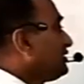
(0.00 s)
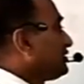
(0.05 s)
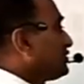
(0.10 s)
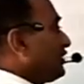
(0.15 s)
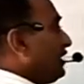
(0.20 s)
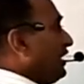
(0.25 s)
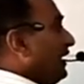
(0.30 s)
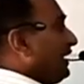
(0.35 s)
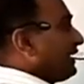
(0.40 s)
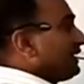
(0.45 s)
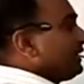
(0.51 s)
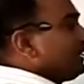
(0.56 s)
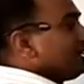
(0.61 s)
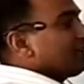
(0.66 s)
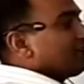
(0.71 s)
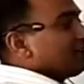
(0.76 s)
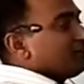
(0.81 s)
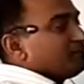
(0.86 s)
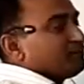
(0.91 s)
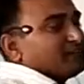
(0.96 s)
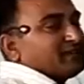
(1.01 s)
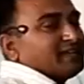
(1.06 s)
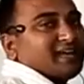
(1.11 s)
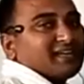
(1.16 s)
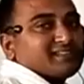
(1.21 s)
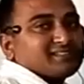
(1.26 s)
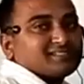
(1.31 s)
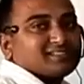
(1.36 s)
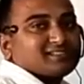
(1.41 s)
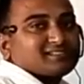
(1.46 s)
So again company
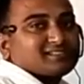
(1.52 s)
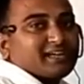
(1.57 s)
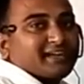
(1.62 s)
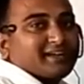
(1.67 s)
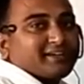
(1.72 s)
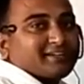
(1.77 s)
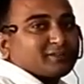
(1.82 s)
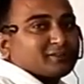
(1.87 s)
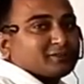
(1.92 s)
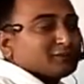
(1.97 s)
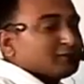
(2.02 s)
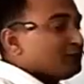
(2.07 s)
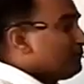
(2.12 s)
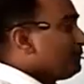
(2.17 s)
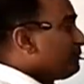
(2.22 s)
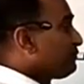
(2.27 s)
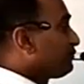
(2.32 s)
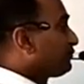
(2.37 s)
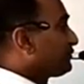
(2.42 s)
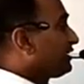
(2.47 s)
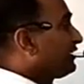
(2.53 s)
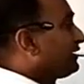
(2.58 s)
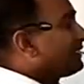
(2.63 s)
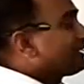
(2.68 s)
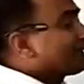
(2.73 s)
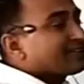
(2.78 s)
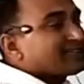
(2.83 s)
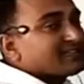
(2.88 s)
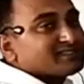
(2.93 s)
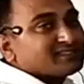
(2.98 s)
has decided to
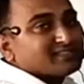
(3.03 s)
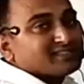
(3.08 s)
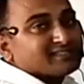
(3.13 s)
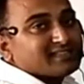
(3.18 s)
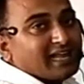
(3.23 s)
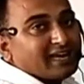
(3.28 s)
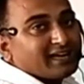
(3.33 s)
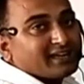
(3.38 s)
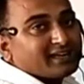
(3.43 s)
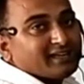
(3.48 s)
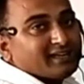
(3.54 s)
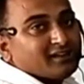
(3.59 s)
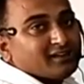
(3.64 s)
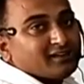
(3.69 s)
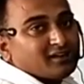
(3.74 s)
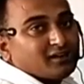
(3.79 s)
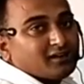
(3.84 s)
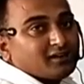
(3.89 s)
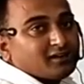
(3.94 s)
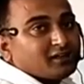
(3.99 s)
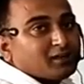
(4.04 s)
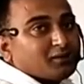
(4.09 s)
increase the salary double